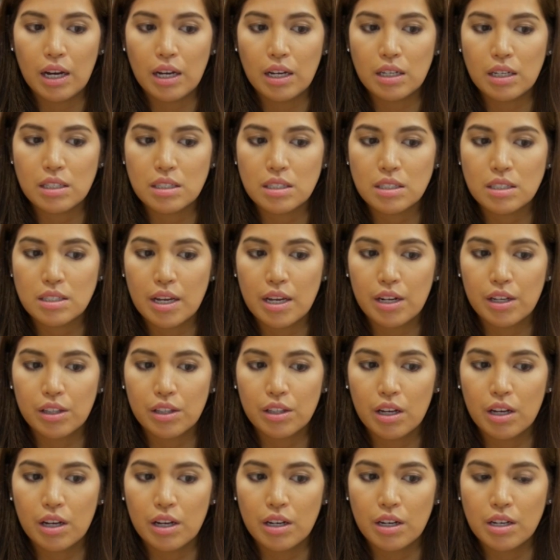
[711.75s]
Senate,
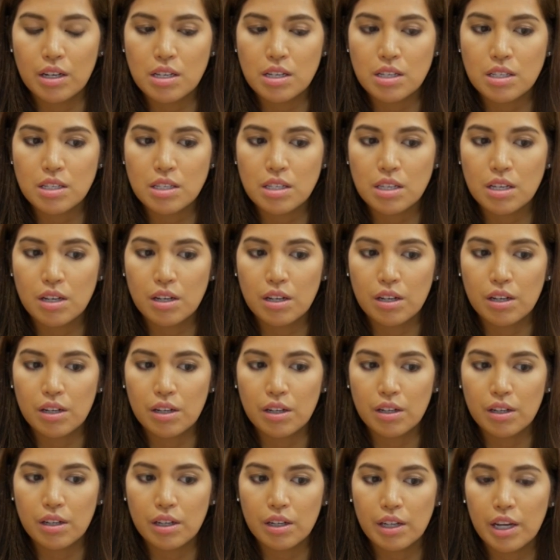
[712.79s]
uh, uh
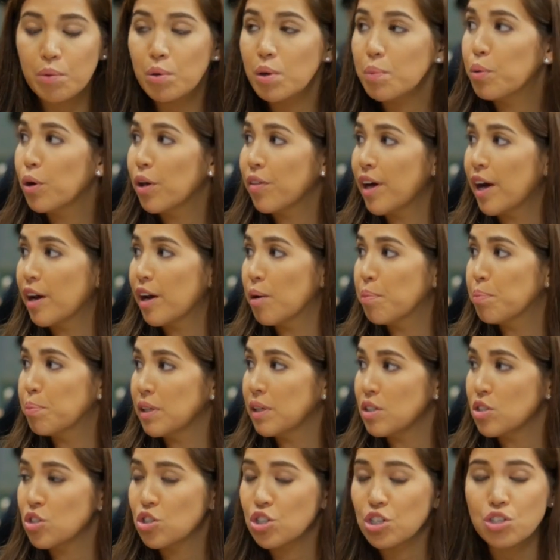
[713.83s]
can we pull that up,
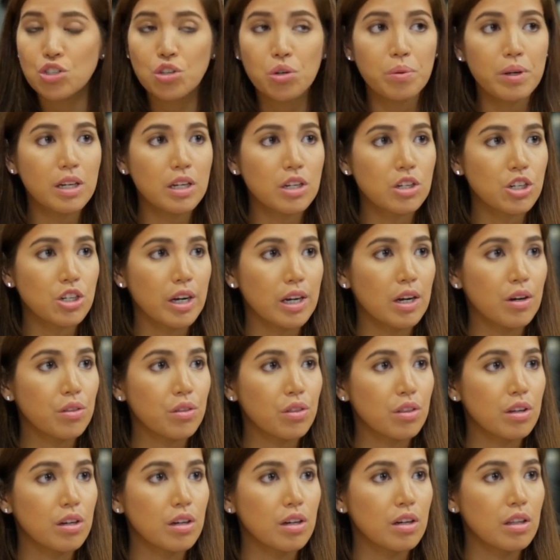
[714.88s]
please, just so we can check out
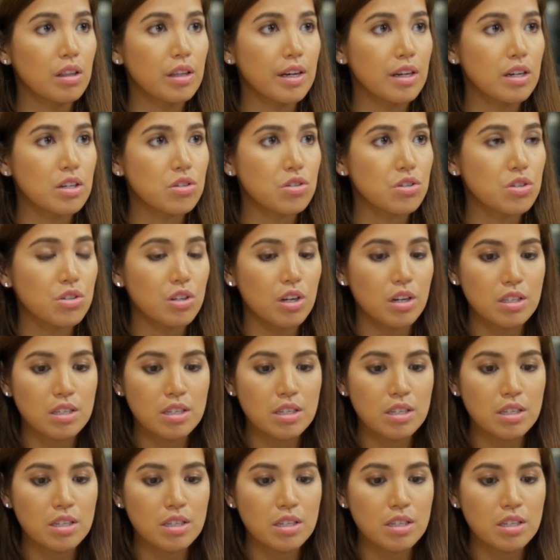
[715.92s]
the latest results?